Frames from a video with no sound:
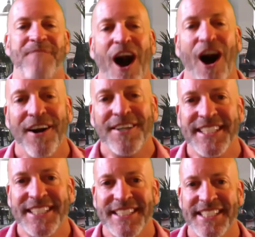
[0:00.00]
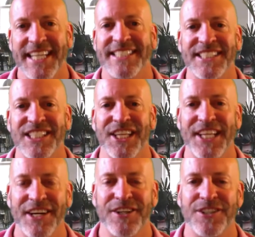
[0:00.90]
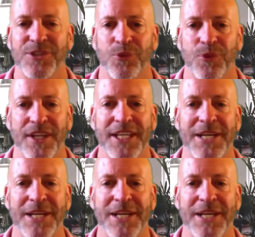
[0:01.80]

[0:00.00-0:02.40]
Our success as leaders really